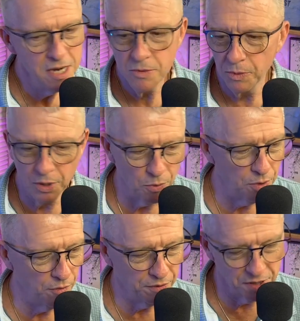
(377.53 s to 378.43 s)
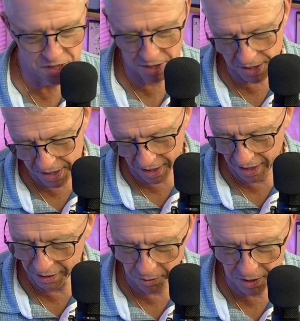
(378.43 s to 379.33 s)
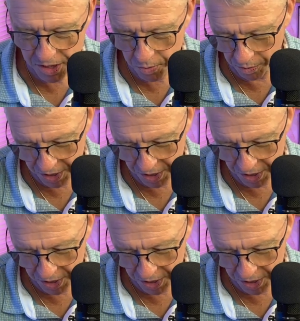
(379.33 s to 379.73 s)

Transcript: we are going over this because I, I, do this